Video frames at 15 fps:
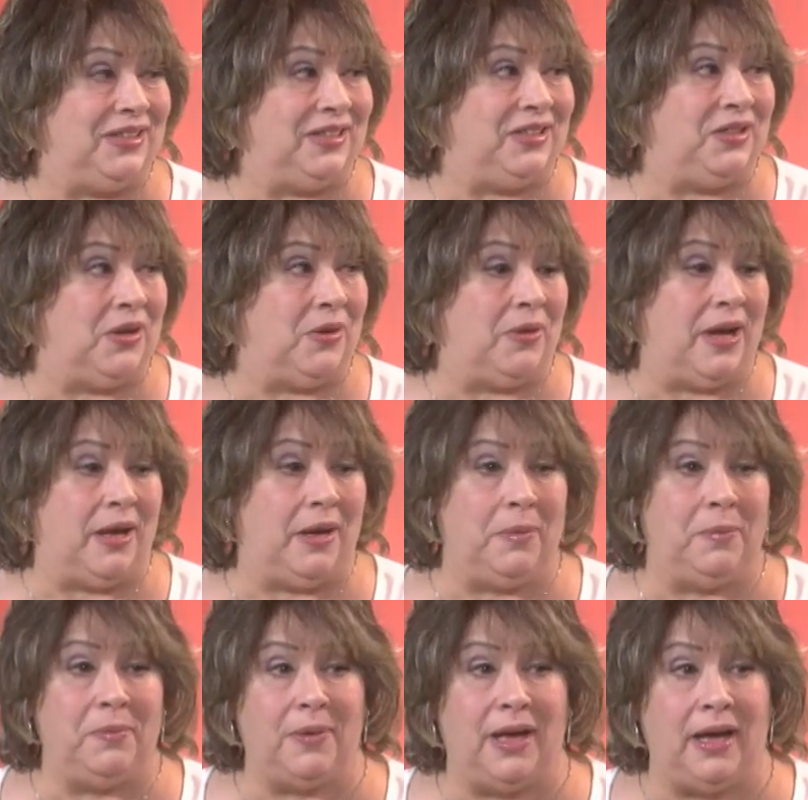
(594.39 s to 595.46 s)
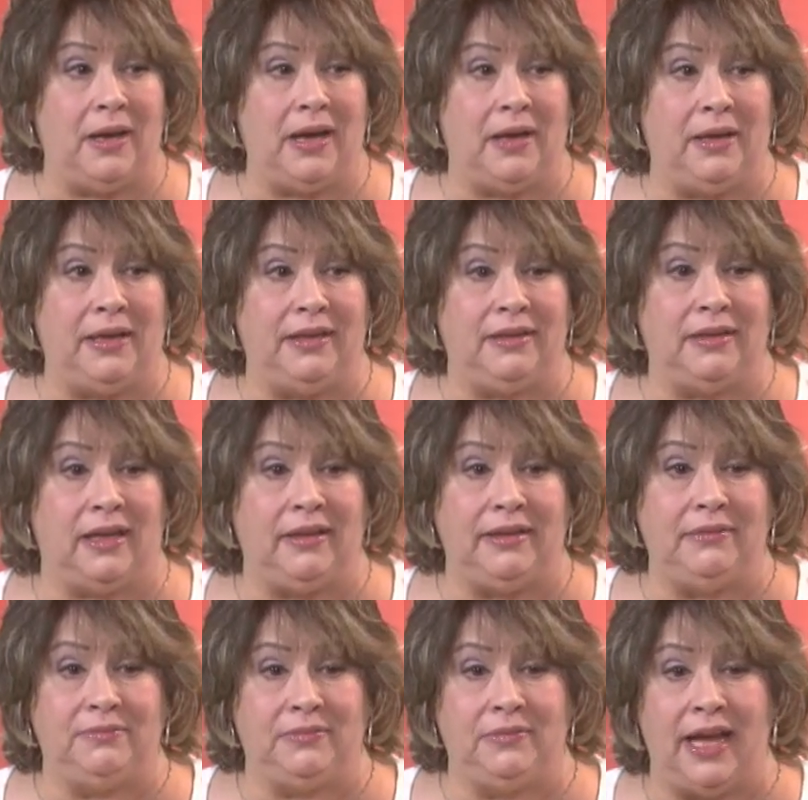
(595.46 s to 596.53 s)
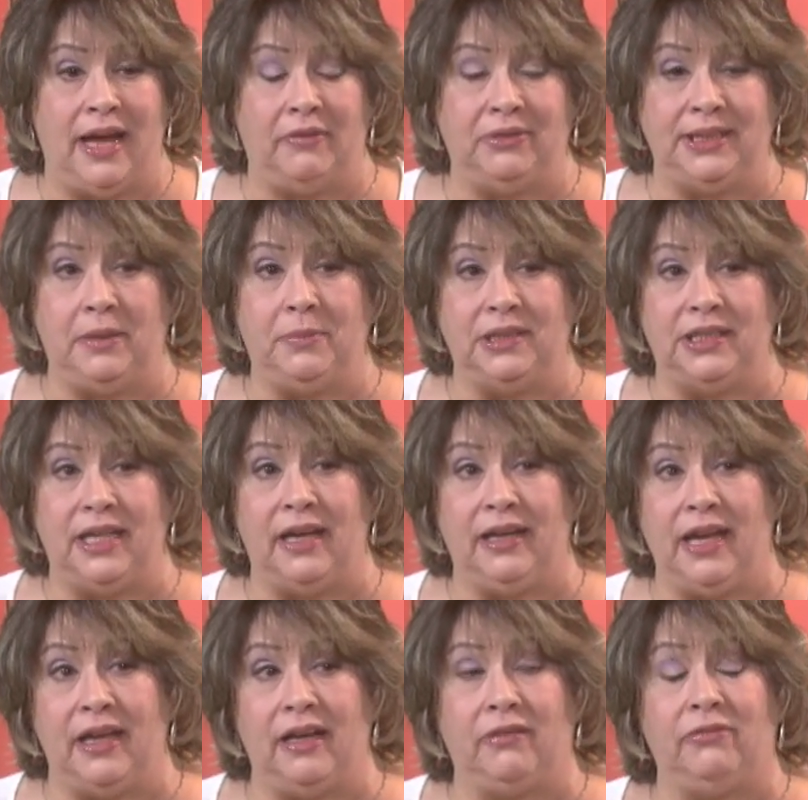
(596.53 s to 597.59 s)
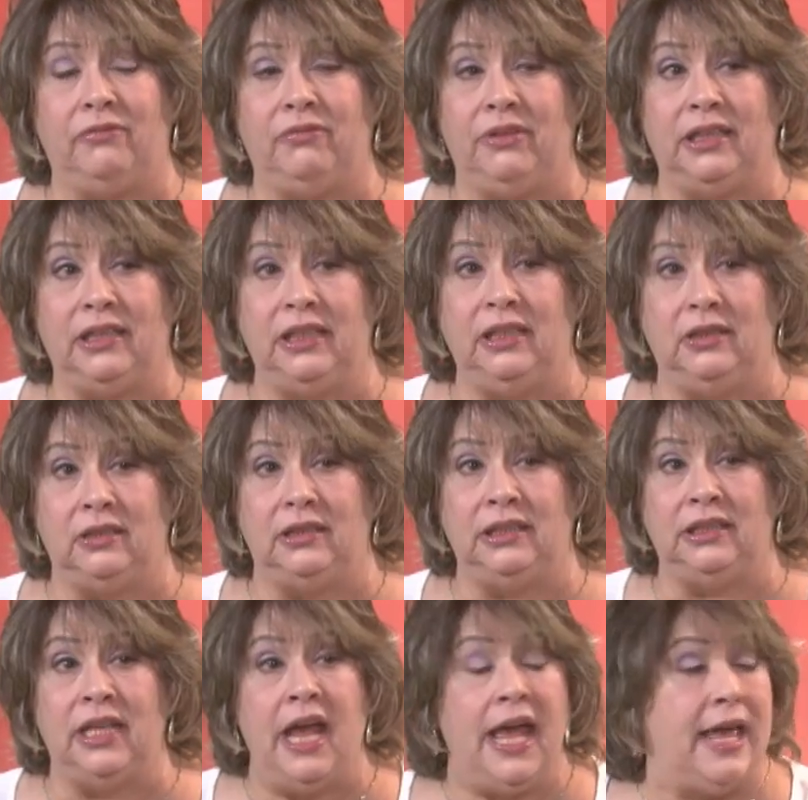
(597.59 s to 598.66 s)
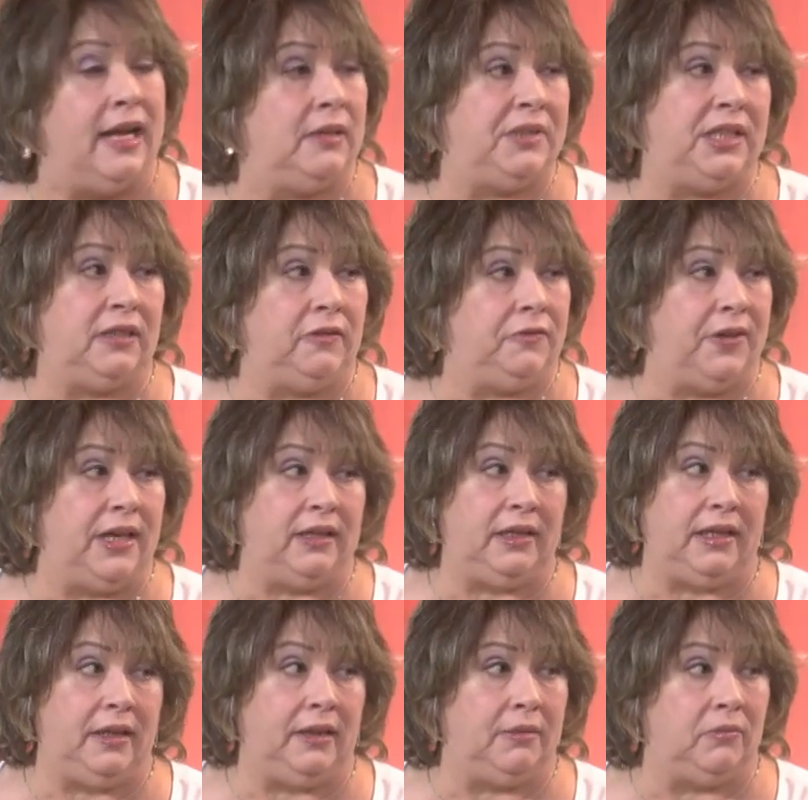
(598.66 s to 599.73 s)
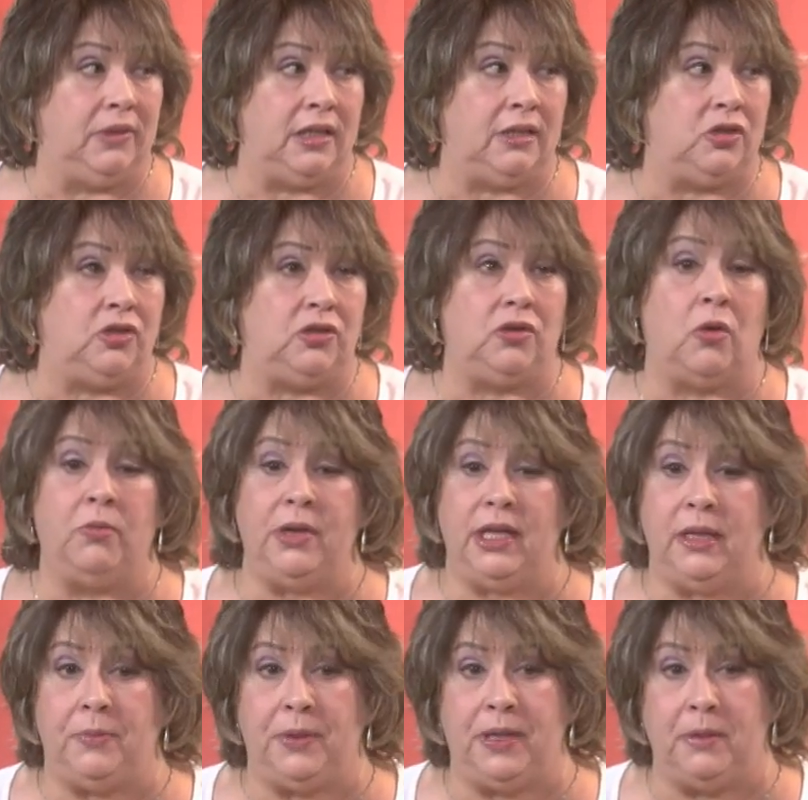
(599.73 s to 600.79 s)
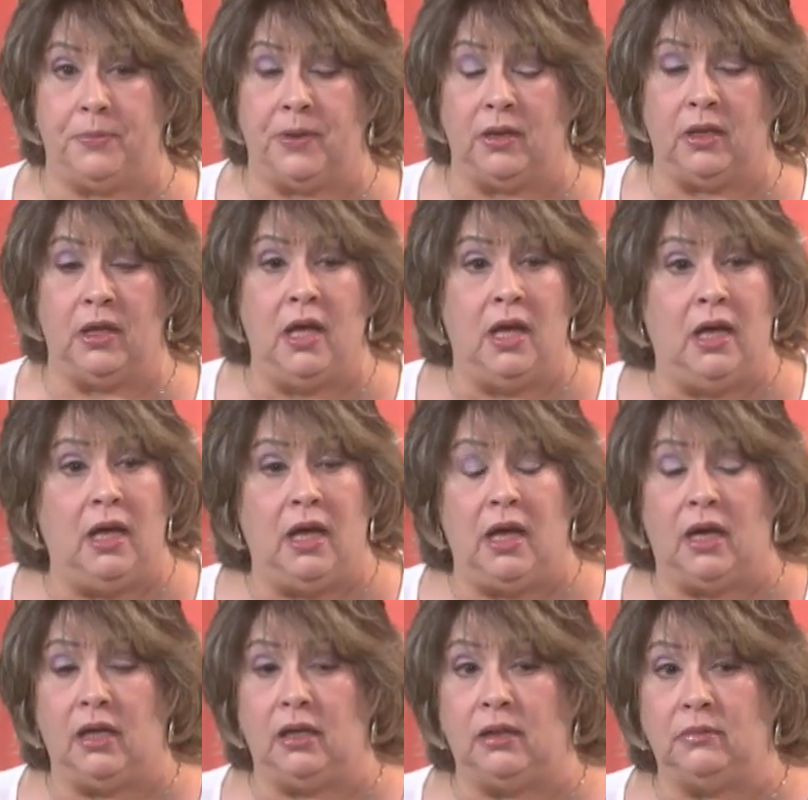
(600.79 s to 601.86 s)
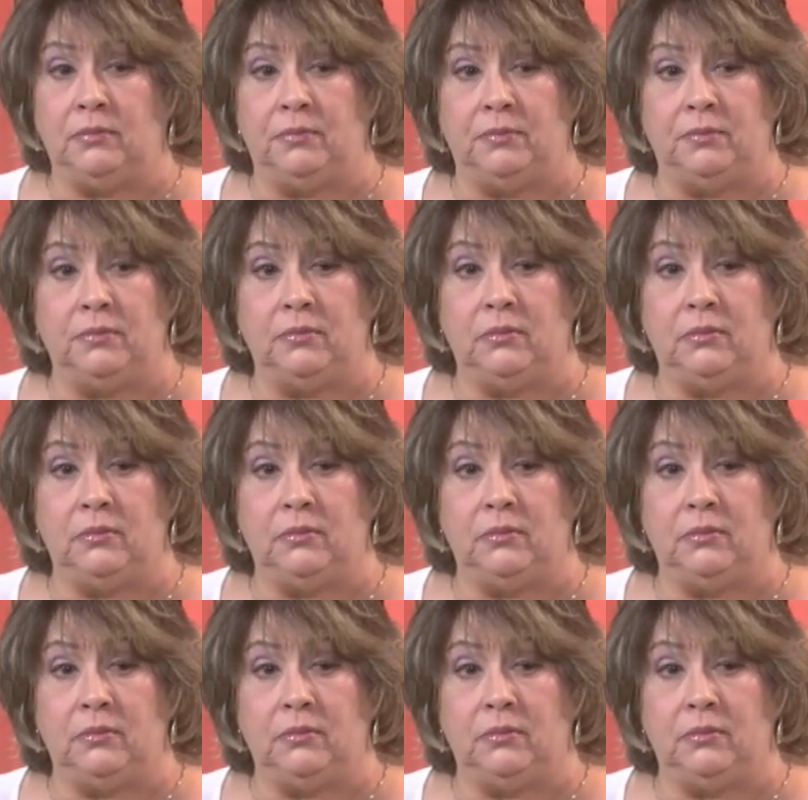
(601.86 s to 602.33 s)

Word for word: So um, I, I, I was able to get a really good, and I'm still friendly with so many people um,